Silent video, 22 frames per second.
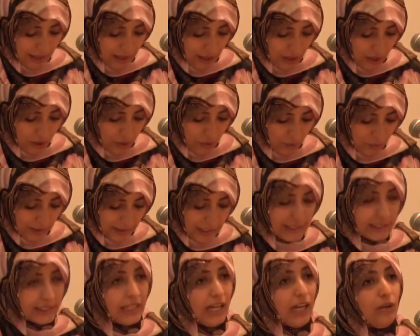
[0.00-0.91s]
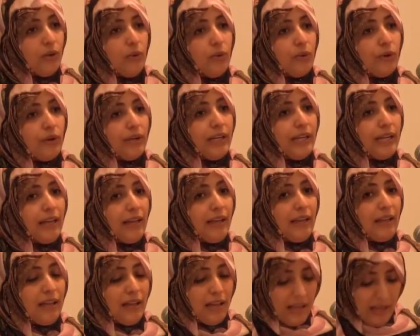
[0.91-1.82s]
Women bring
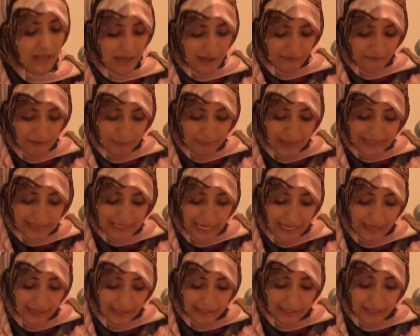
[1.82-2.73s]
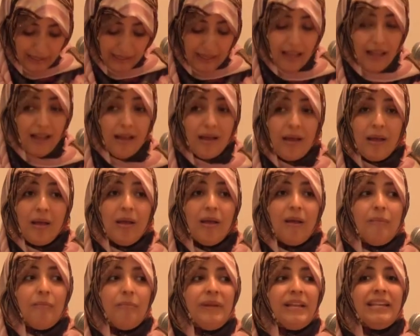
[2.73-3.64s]
dignity and create
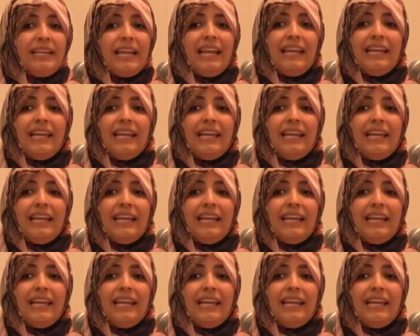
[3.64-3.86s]
freedom.